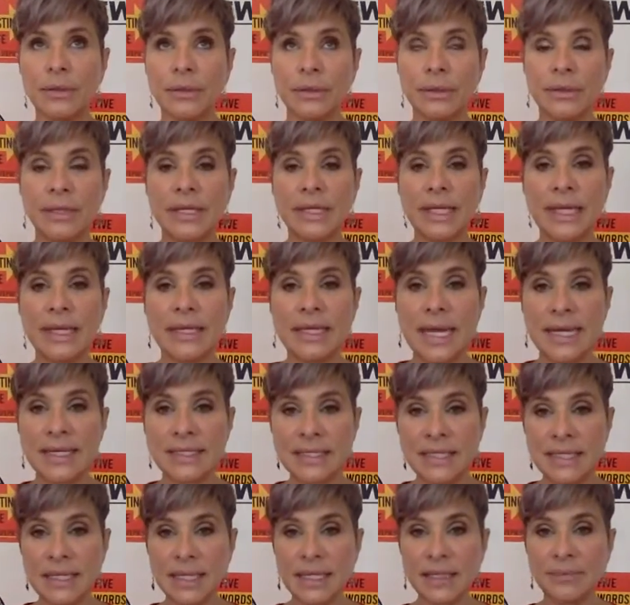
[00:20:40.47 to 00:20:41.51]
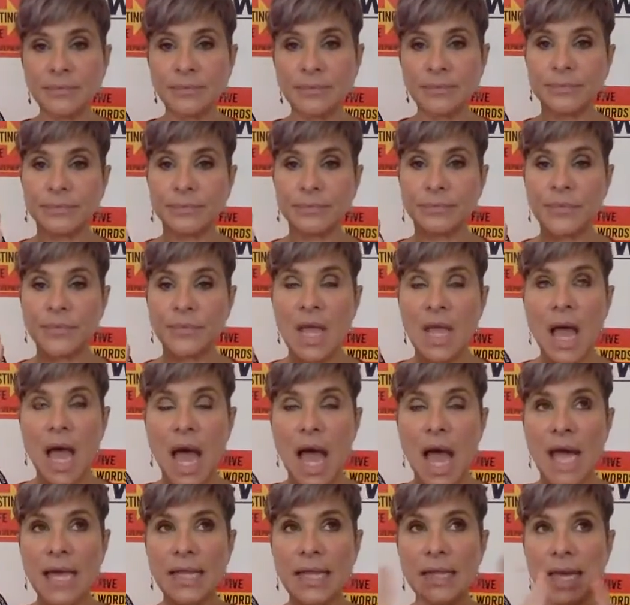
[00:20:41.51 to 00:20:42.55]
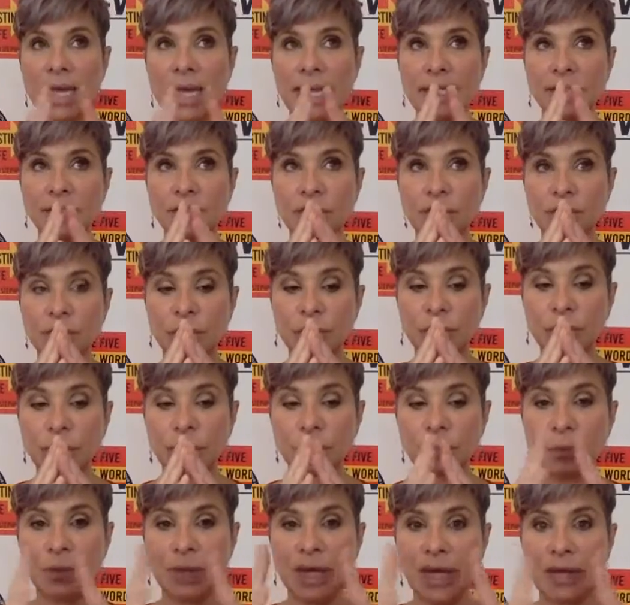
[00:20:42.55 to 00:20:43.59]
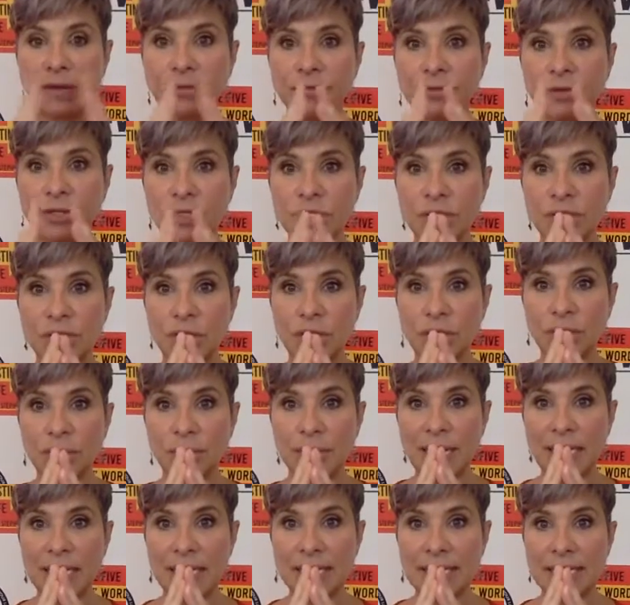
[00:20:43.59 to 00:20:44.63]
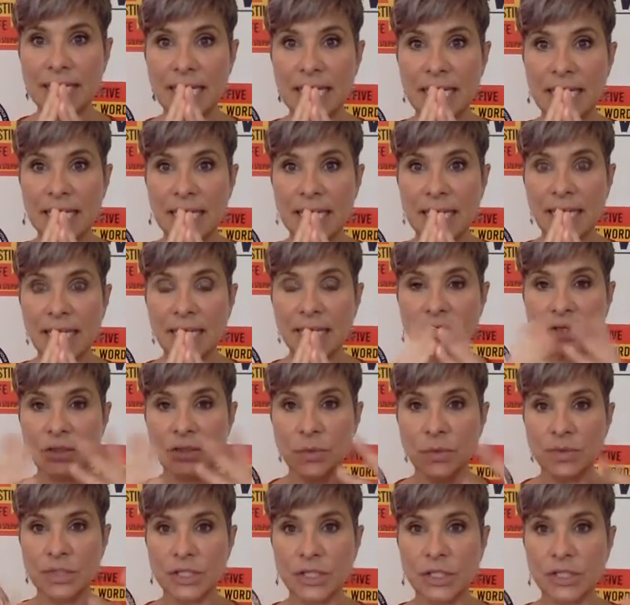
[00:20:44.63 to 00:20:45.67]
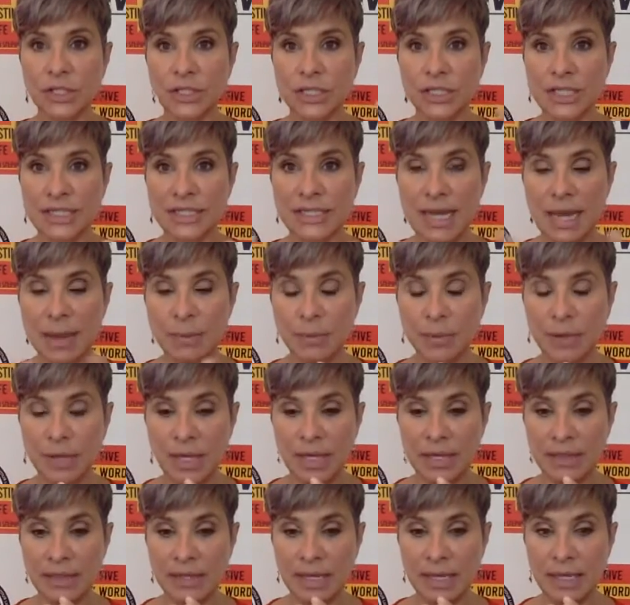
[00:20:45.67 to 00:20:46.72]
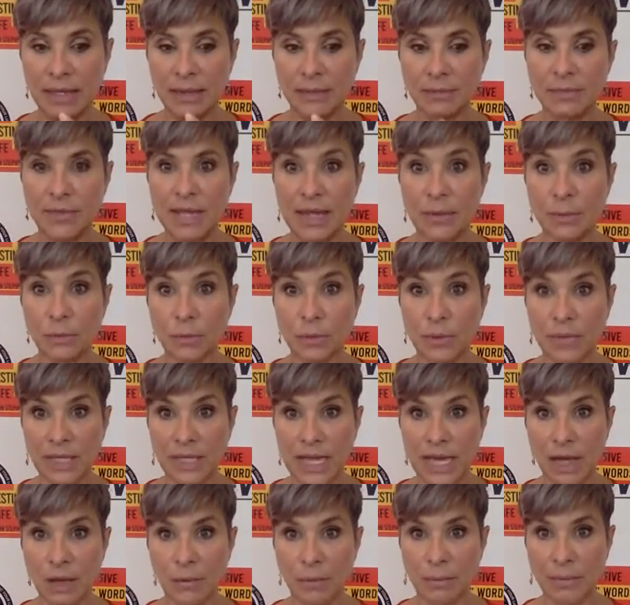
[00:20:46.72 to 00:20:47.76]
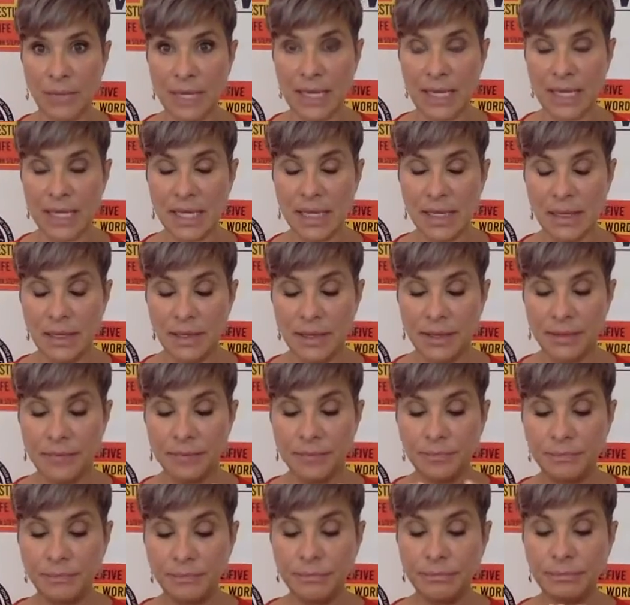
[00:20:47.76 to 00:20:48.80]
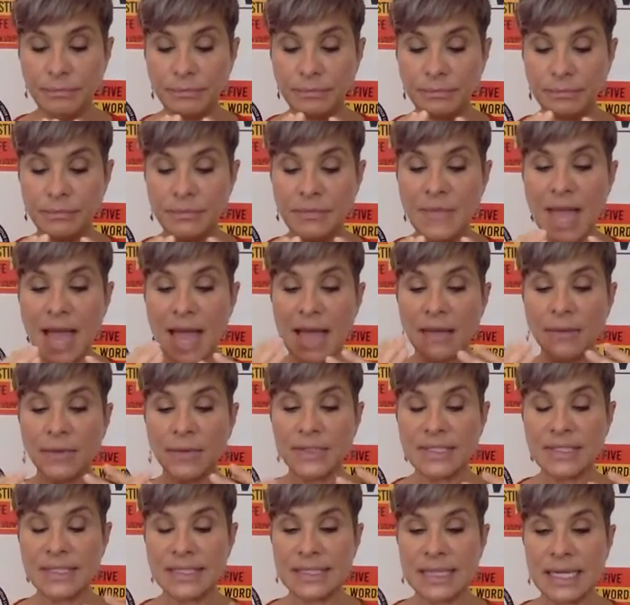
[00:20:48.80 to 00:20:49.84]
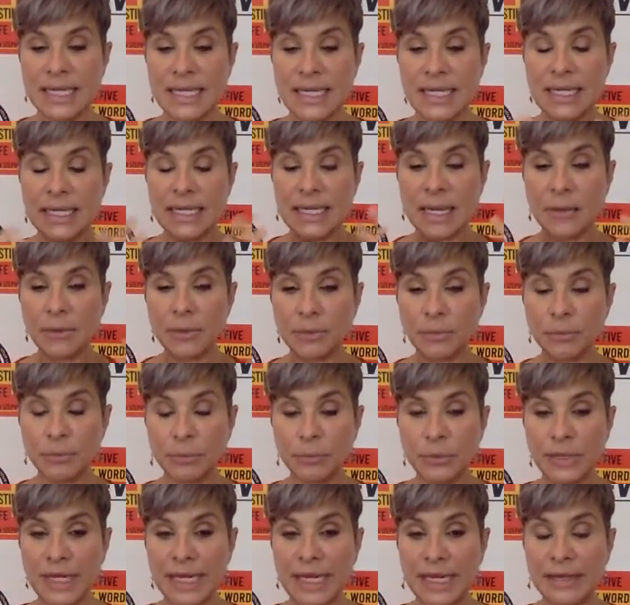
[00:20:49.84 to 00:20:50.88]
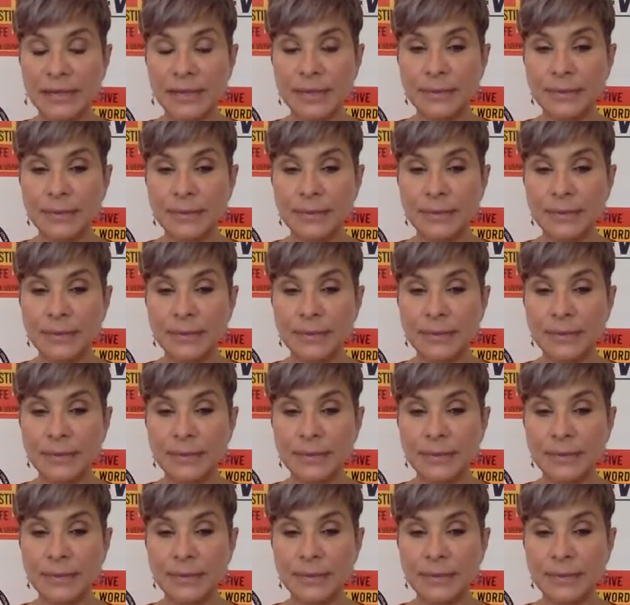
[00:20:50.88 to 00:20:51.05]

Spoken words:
connecting. I like to, when I first started meditating, this was a good example, I think, that really helped me. I would sit and I would breathe